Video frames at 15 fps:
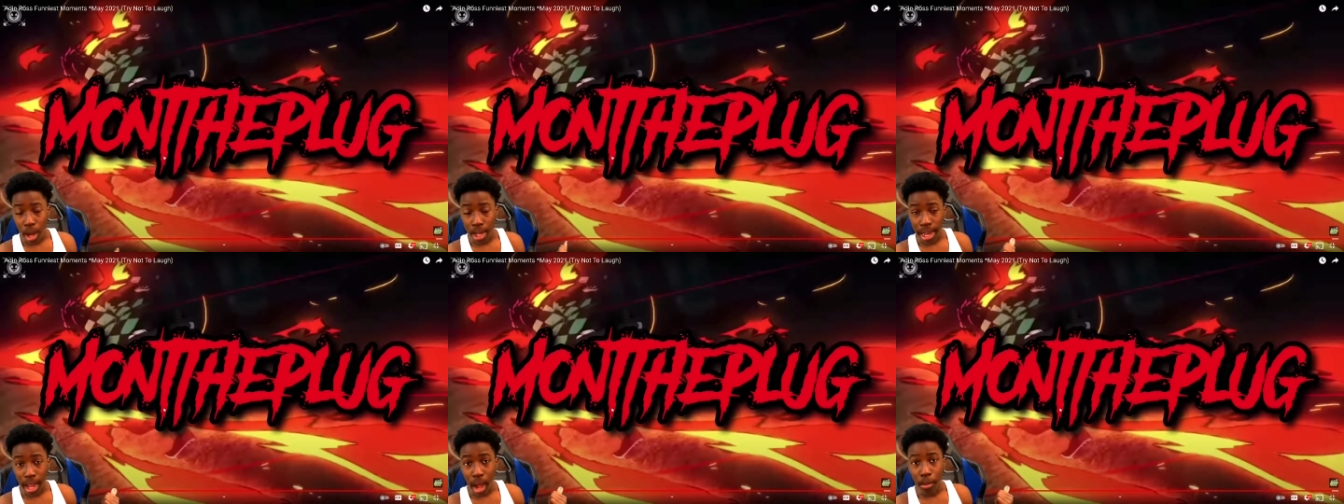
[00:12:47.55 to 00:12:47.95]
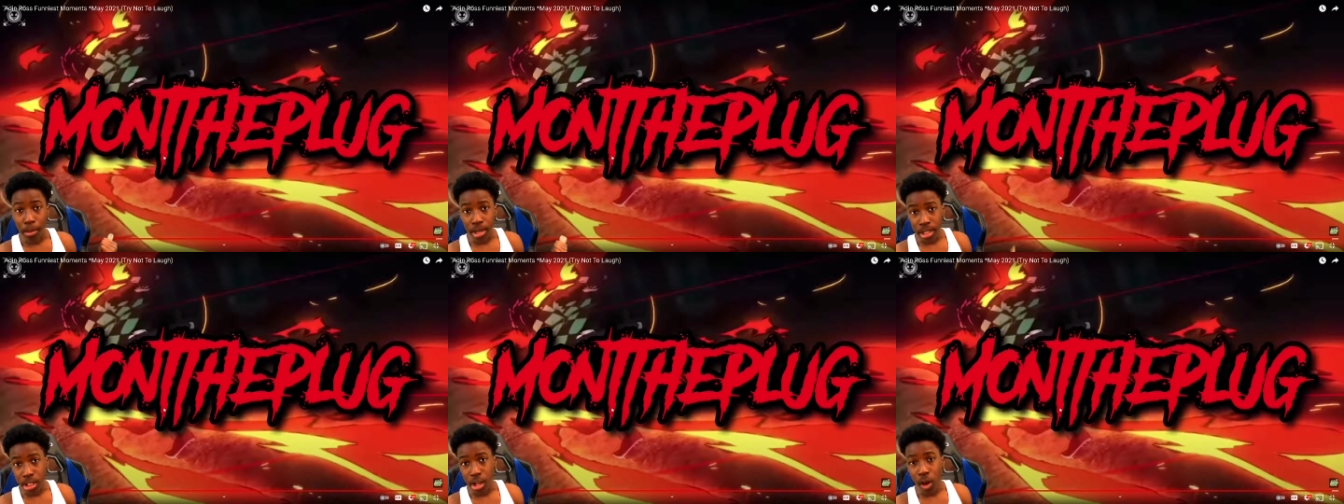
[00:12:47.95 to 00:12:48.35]
Like a
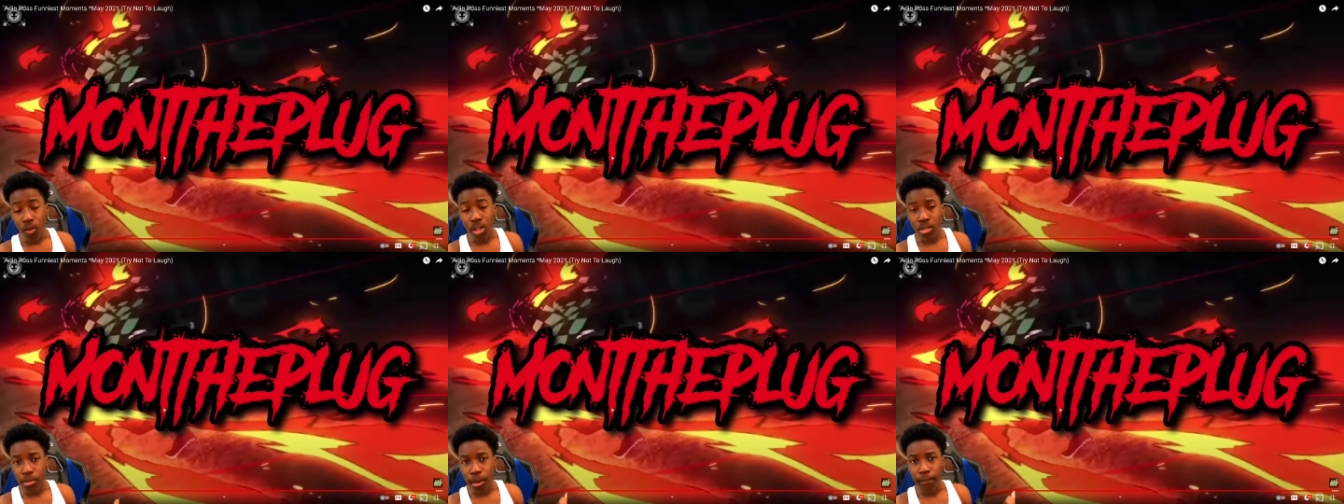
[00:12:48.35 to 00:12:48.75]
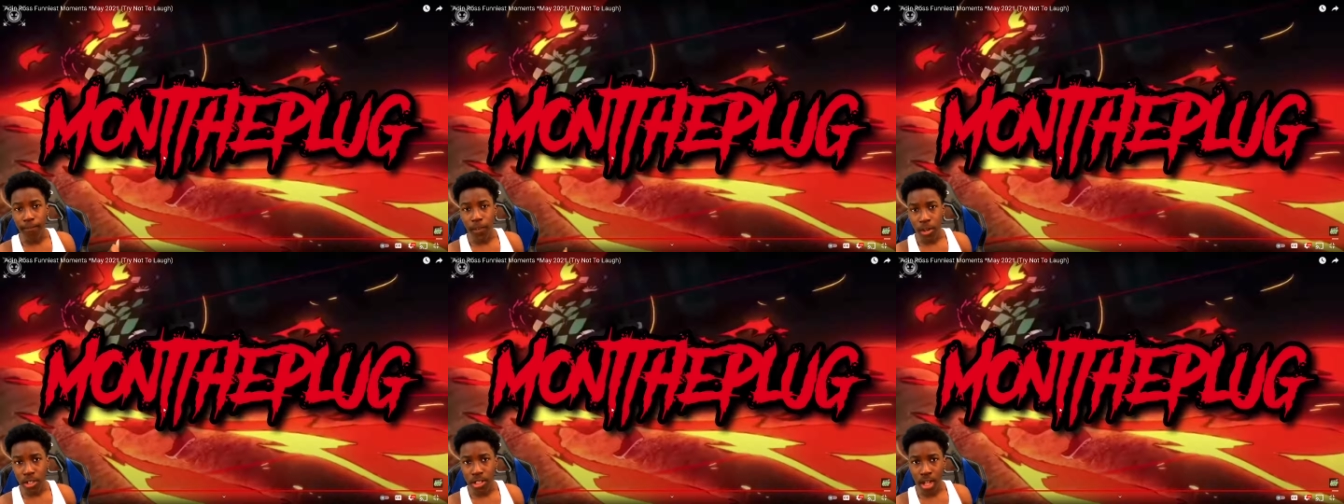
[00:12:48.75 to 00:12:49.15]
month ago was my
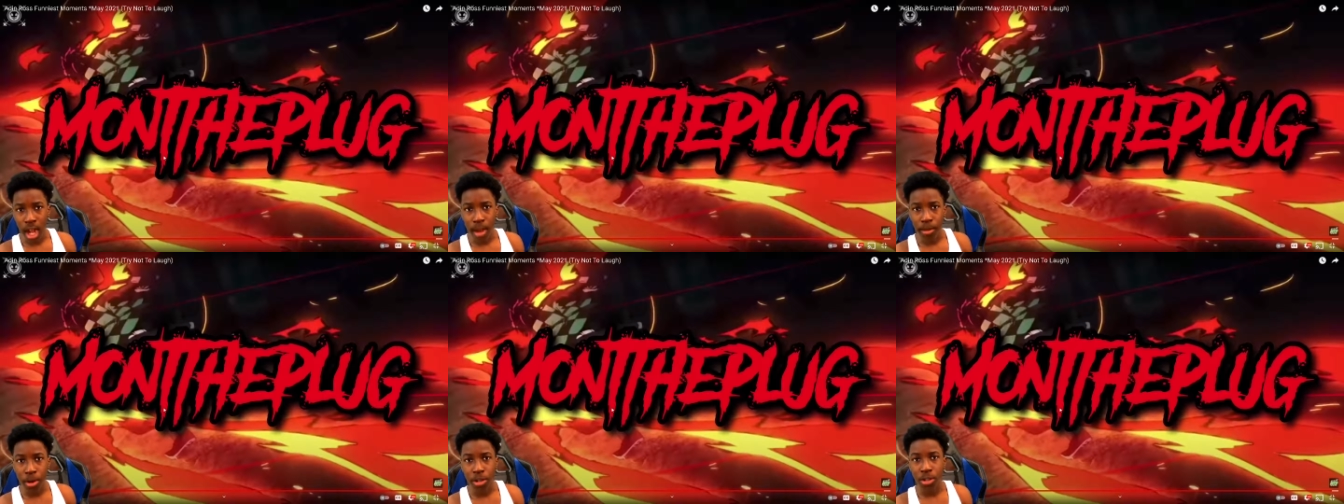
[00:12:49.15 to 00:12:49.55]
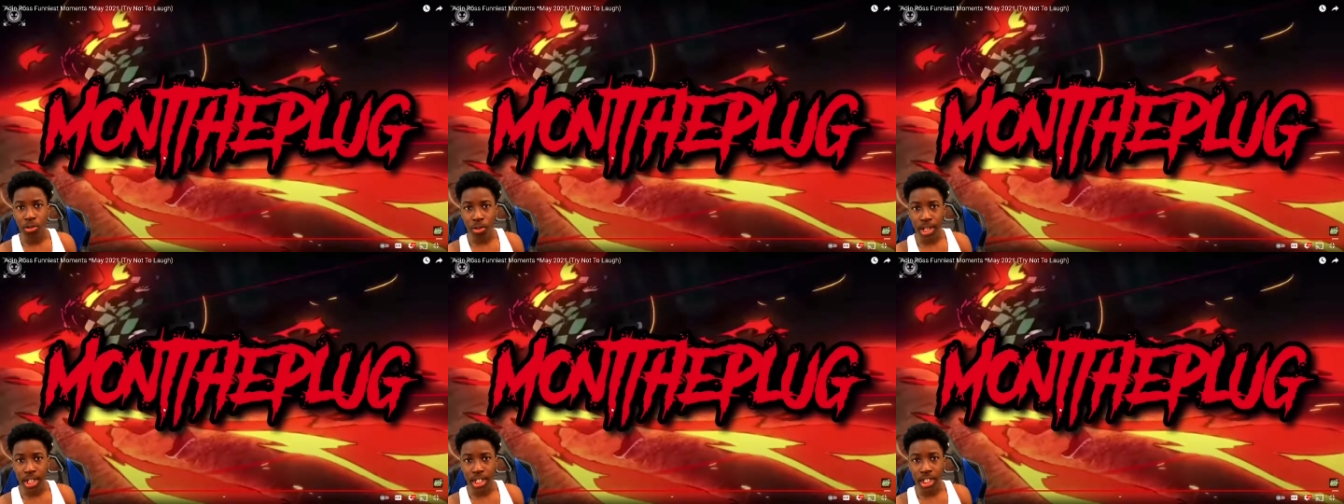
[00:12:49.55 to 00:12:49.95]
first time on
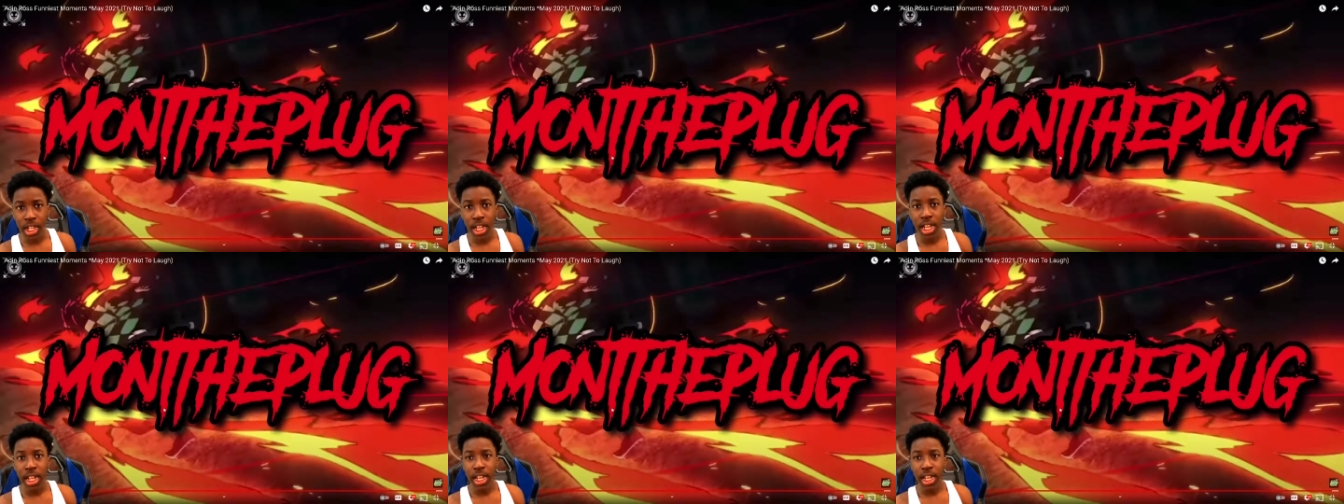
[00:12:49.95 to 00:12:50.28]
Twitch.